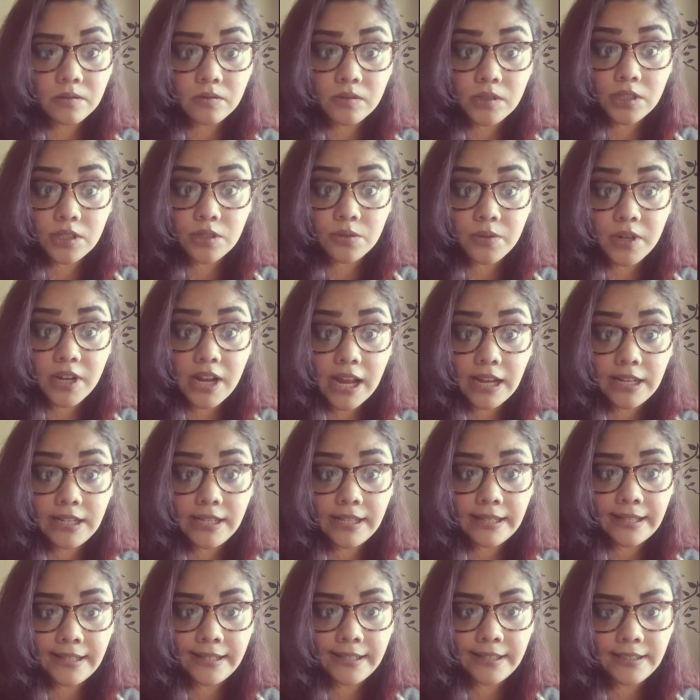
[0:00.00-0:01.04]
which is what I
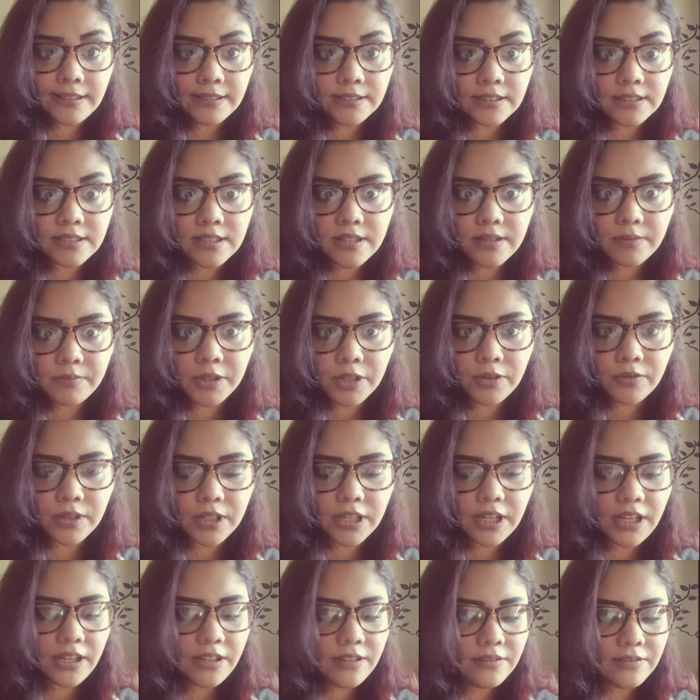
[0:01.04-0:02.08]
need, because I'm
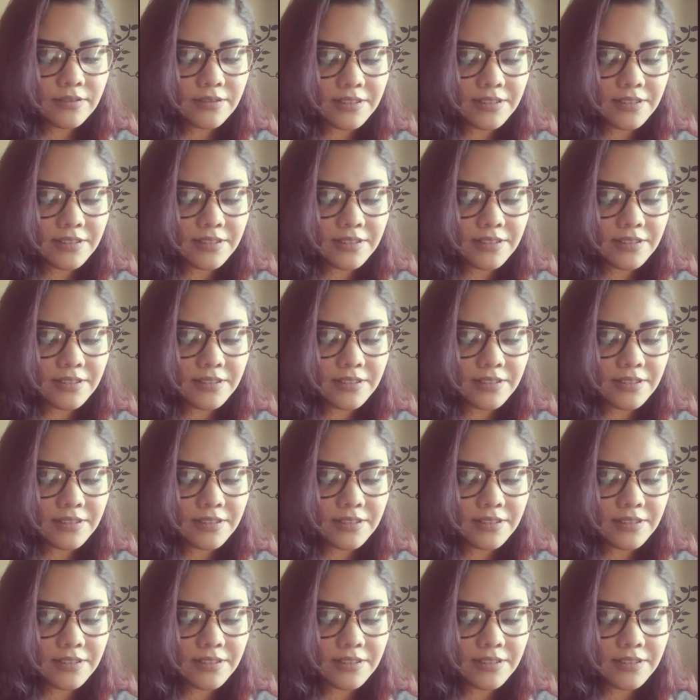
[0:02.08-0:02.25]
lonely.